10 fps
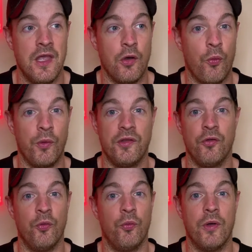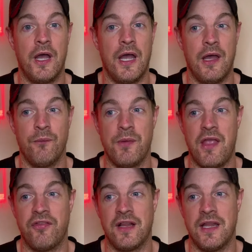you know, we do
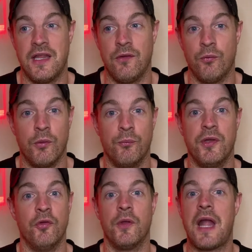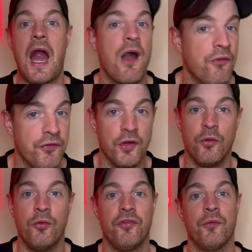basically, we'll be doing car
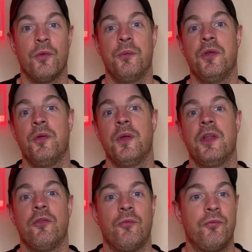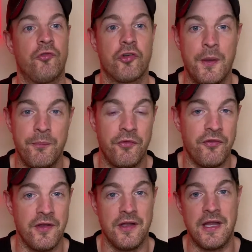reviews, and we'll be doing
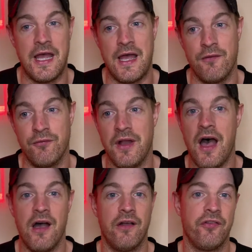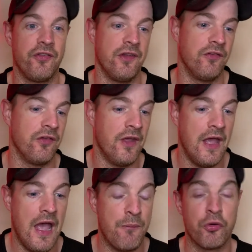trips and vlogs and
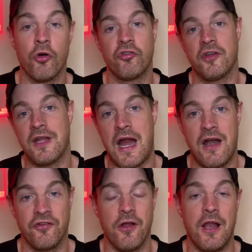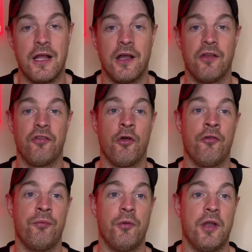project cars and all that kind of
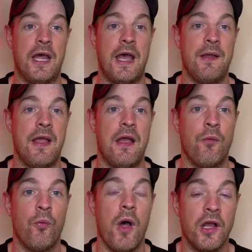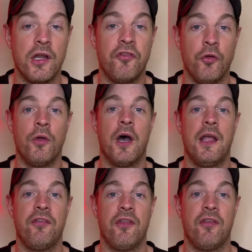stuff. But what I'm gonna do,
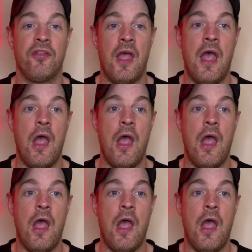guys, is